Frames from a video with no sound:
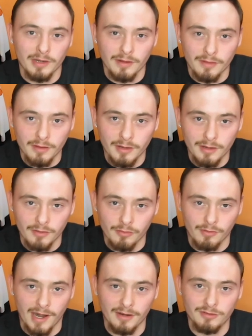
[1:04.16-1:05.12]
up into the into
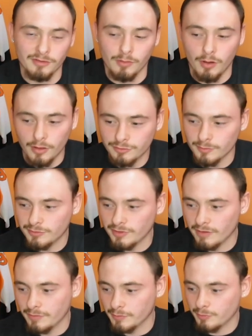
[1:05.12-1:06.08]
the ranks. So awesome
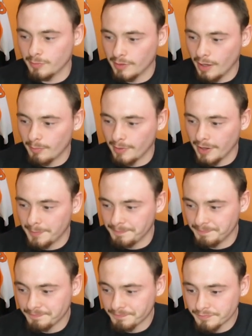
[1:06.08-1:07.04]
stuff. It was put out by.
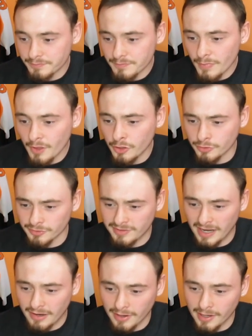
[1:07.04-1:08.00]

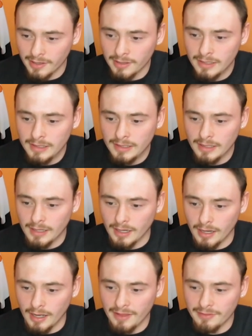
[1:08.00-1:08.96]
Chris Therien,
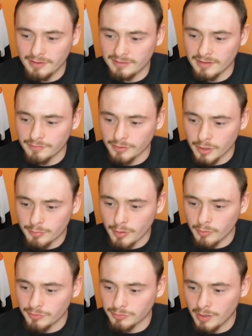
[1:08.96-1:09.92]
uh, Anthony
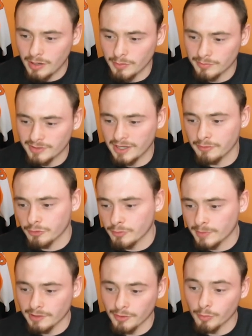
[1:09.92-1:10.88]
Sanfilippo as well. It was kind of
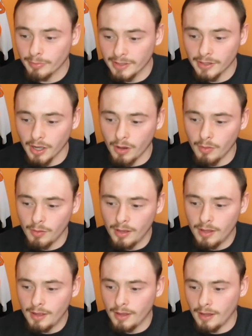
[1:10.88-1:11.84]
rumored a little bit ago.
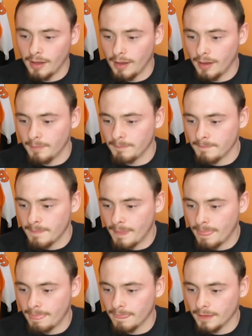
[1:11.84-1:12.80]
Um,
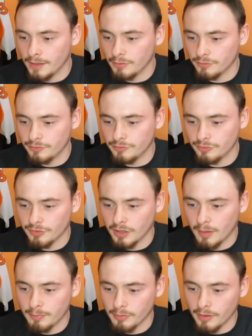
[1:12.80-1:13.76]
you know, just
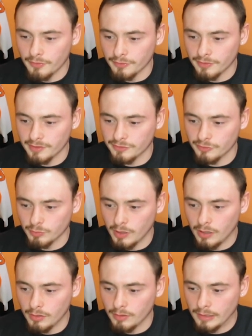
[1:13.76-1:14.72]
a couple other things as
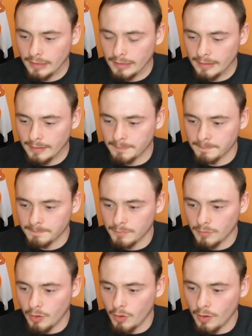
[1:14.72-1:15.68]
well um,
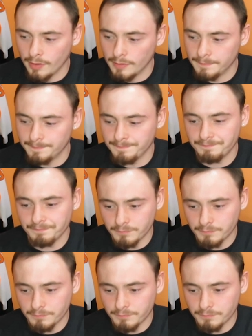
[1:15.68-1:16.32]
on